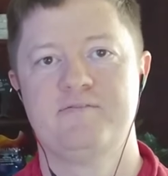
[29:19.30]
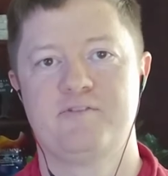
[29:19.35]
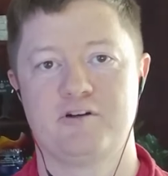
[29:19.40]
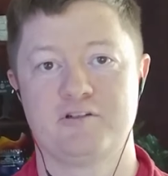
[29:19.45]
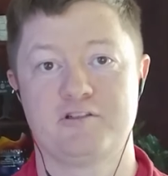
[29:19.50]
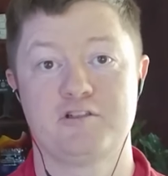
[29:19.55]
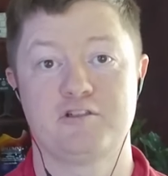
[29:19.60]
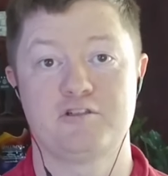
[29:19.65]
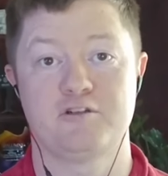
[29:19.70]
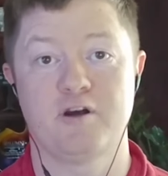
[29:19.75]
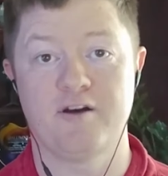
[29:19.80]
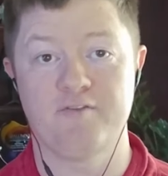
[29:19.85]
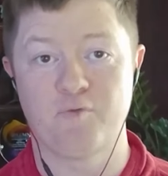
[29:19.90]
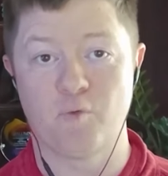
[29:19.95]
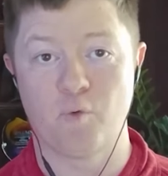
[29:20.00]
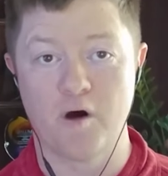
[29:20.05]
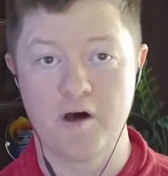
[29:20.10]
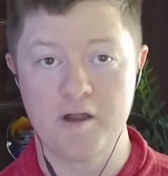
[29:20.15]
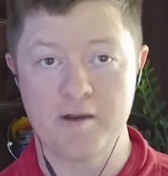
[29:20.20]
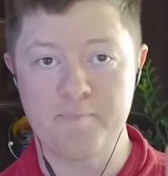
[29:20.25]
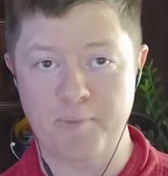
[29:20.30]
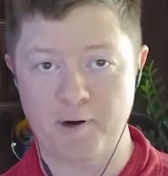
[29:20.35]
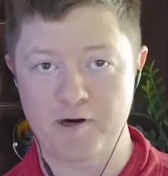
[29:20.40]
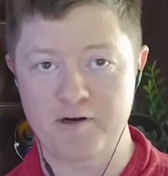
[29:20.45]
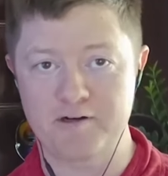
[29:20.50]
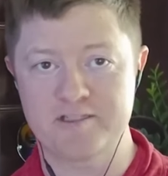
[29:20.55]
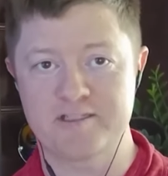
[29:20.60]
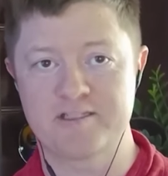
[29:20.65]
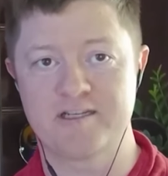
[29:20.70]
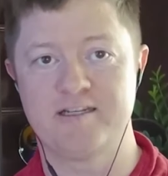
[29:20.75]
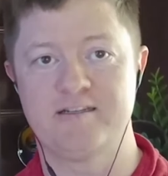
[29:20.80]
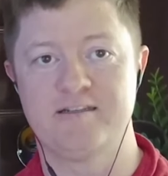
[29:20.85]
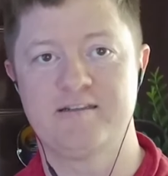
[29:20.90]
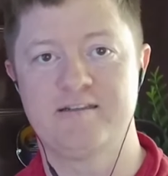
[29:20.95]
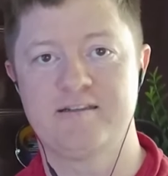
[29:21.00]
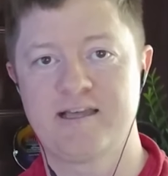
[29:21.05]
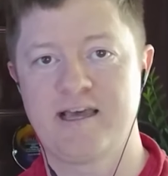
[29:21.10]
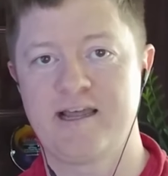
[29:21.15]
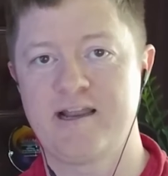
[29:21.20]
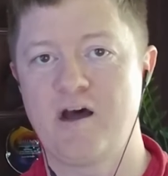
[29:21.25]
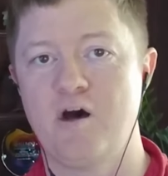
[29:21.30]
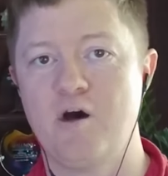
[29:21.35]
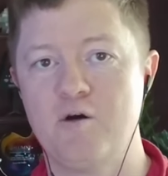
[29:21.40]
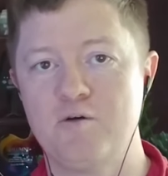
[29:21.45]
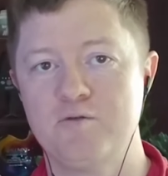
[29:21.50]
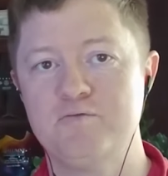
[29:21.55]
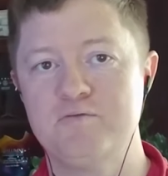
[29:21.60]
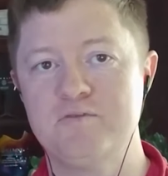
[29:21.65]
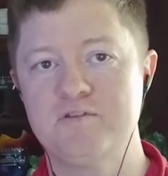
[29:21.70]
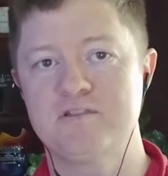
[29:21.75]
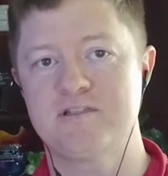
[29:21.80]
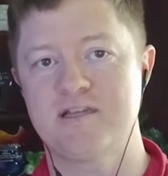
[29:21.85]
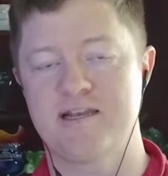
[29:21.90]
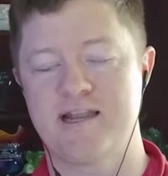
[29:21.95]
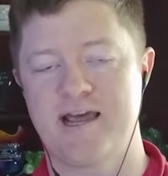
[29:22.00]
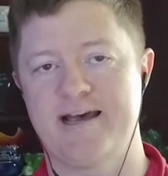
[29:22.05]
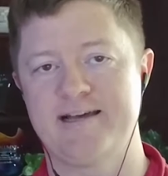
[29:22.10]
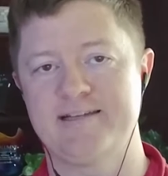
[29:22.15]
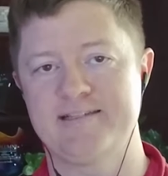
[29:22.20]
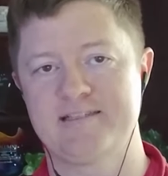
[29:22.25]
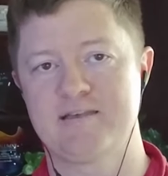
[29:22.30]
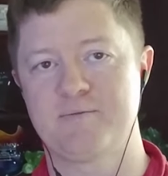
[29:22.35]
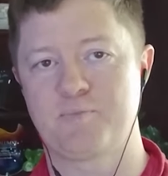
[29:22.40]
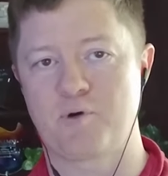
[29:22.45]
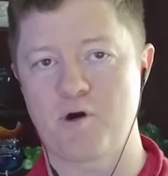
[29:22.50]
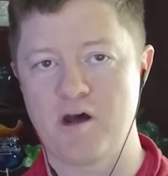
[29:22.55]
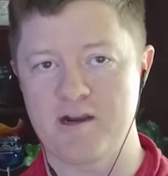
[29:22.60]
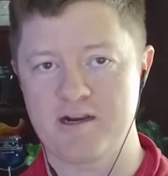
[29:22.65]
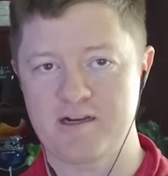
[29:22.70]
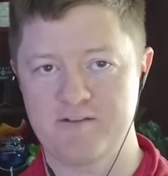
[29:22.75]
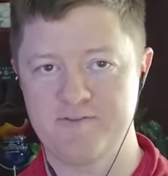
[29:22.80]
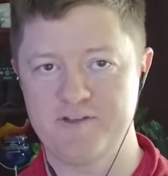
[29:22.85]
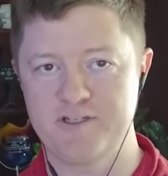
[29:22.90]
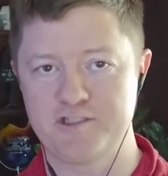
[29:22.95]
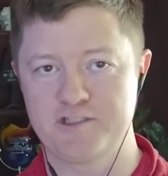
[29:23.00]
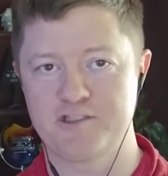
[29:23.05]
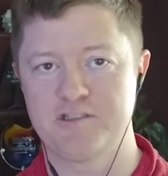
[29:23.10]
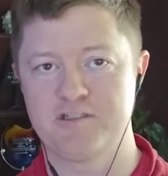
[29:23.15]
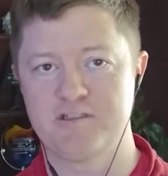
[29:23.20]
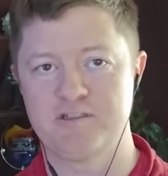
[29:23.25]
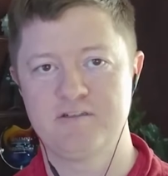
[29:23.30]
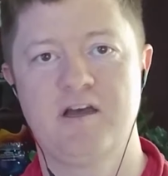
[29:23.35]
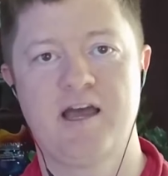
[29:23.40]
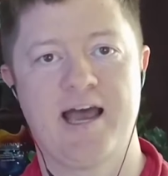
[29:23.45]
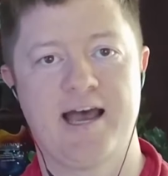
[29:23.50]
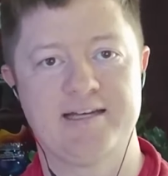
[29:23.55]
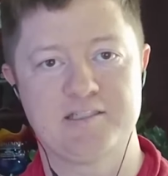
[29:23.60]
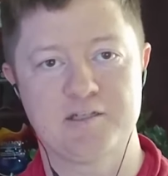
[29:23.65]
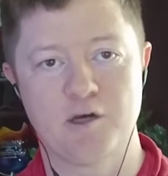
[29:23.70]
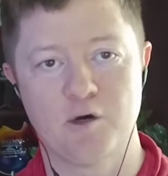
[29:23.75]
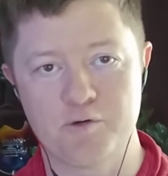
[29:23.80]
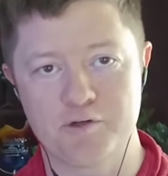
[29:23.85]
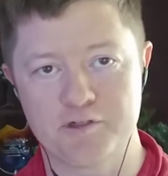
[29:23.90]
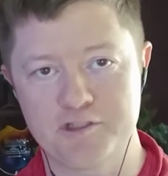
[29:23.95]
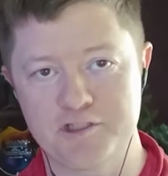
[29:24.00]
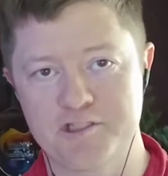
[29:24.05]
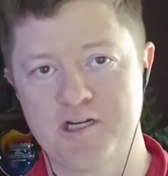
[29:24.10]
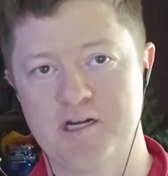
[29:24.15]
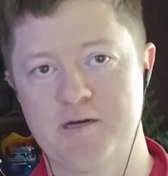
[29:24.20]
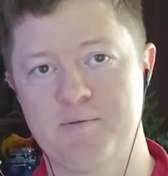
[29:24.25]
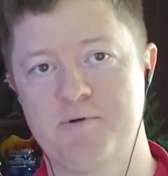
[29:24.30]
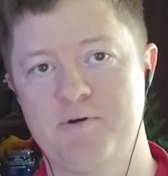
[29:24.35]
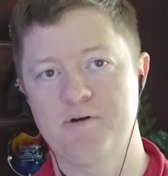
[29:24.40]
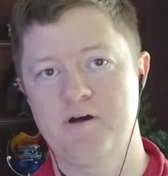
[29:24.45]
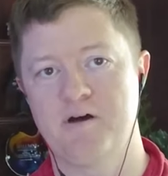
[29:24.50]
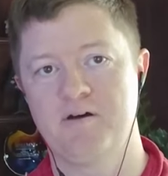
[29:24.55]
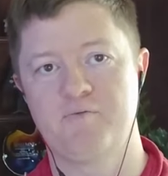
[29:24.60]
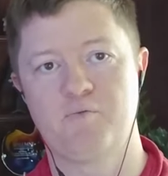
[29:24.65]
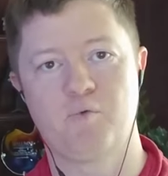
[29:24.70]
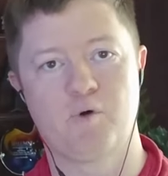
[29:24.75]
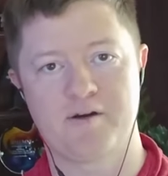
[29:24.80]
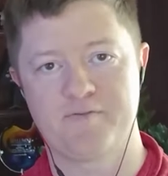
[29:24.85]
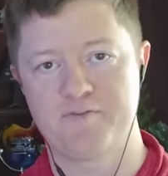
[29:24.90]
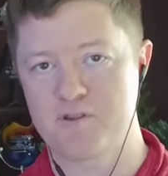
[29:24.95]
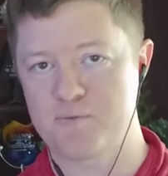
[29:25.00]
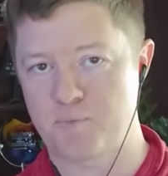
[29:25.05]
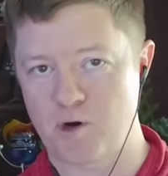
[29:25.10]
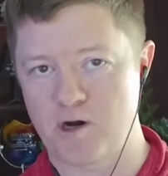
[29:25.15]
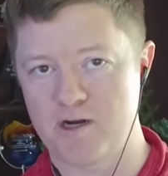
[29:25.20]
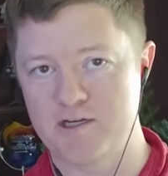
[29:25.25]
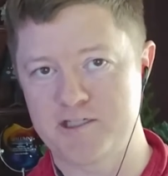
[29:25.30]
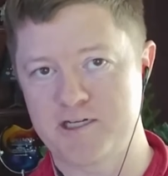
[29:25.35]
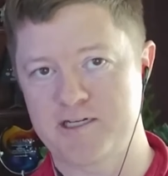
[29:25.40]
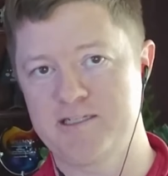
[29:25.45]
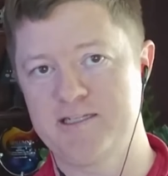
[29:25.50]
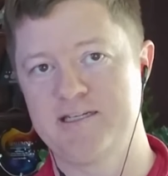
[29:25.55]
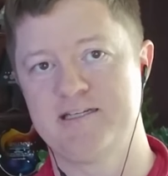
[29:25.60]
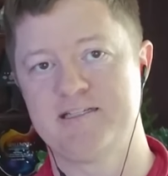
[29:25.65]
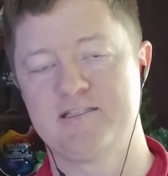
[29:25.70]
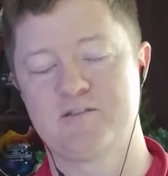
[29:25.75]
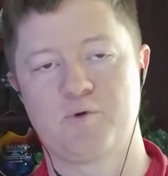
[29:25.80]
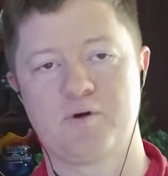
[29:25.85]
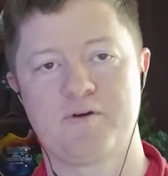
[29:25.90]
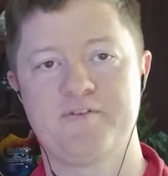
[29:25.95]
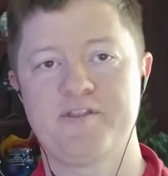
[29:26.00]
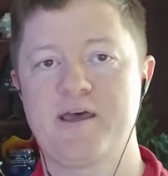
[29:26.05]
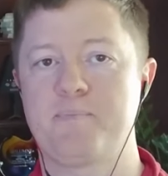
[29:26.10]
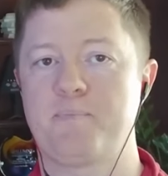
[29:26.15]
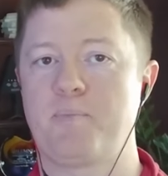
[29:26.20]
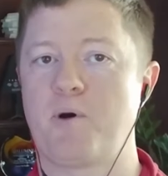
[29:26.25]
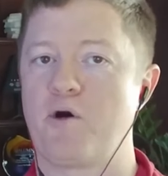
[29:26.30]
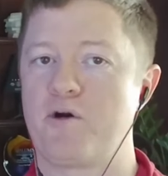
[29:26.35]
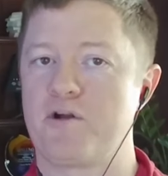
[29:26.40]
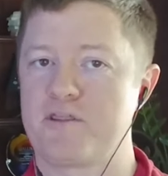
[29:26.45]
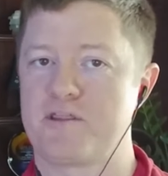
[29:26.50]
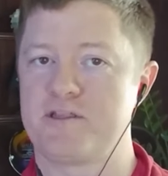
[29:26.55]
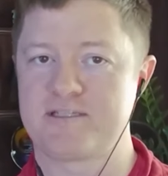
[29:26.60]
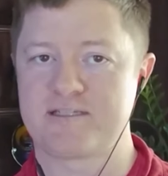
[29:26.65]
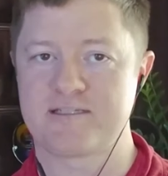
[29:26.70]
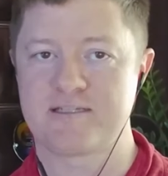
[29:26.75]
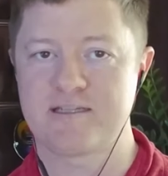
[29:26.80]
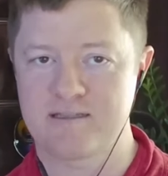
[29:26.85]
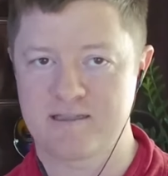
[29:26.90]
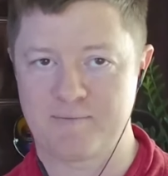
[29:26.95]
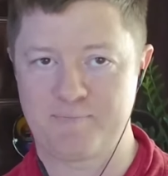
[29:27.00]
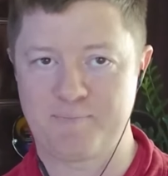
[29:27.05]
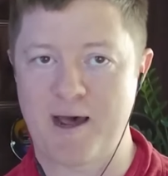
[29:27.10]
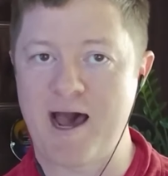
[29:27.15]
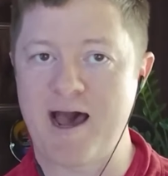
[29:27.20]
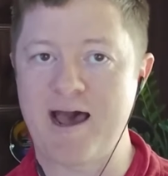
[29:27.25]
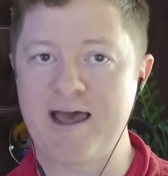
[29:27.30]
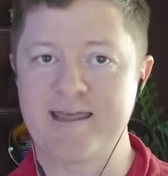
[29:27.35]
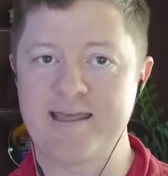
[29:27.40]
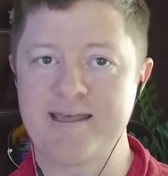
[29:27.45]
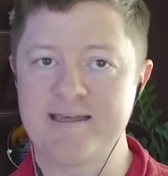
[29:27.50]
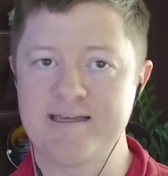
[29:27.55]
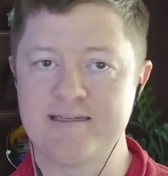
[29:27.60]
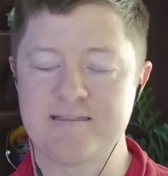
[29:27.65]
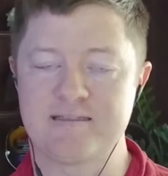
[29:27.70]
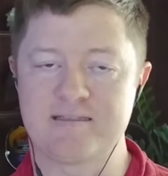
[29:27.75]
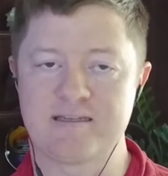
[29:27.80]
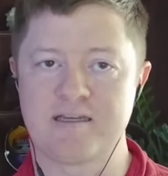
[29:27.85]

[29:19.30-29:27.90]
Versus you have one person that owns and has the product vision, has ownership of whatever the project is, whatever that part of the pie is.